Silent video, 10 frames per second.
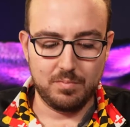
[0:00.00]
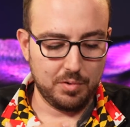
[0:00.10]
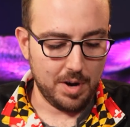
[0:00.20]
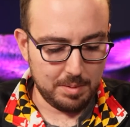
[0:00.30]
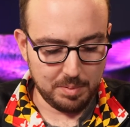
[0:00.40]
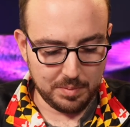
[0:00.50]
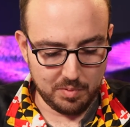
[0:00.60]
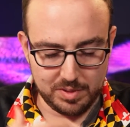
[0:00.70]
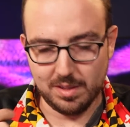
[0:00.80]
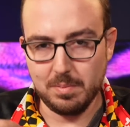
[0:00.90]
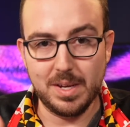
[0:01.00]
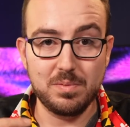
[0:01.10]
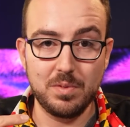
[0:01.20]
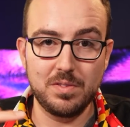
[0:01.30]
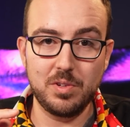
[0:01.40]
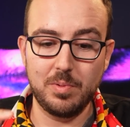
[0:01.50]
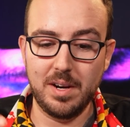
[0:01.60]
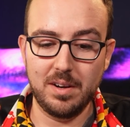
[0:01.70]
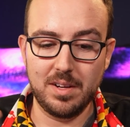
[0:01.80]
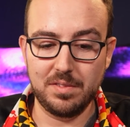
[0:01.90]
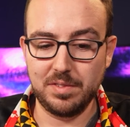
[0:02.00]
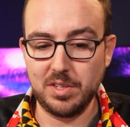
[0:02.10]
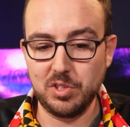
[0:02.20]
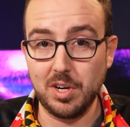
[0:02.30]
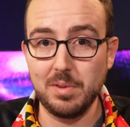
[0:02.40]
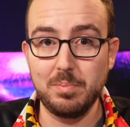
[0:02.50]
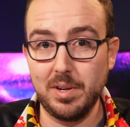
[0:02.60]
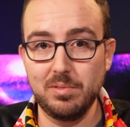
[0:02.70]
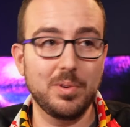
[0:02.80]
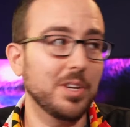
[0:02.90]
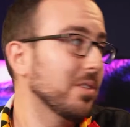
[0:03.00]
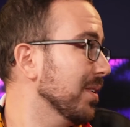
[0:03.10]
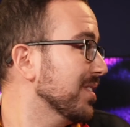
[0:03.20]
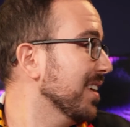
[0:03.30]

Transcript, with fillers: Probably wasn't the best move to wear a fleece shirt, but we're gonna risk